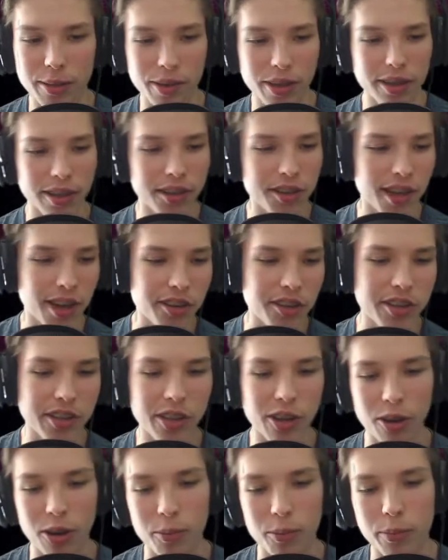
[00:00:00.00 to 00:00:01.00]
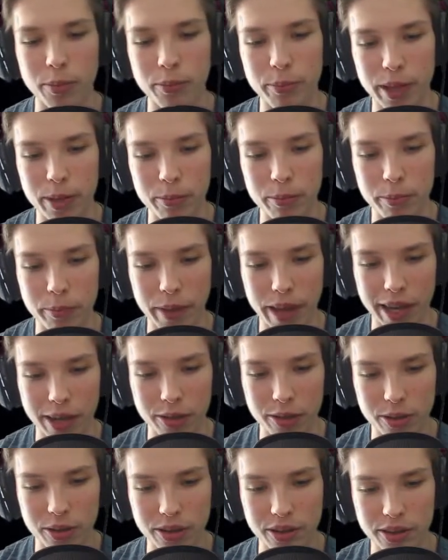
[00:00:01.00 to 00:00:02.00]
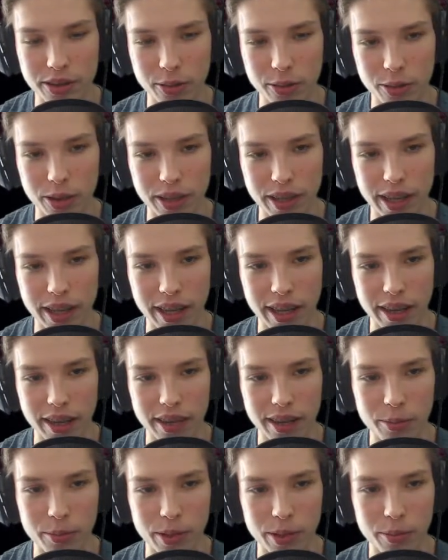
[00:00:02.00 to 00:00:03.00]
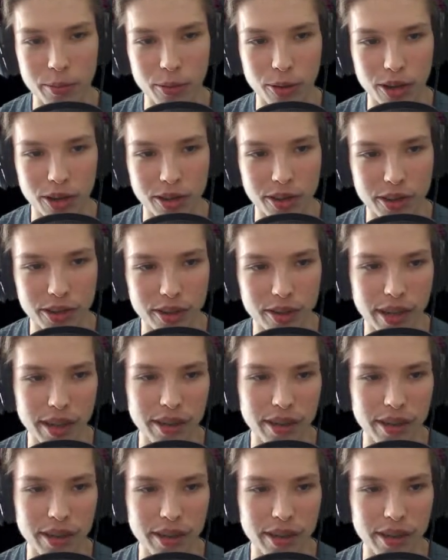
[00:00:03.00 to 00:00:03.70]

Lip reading: Let's actually go a bit backwards to when they had a bit more on screen.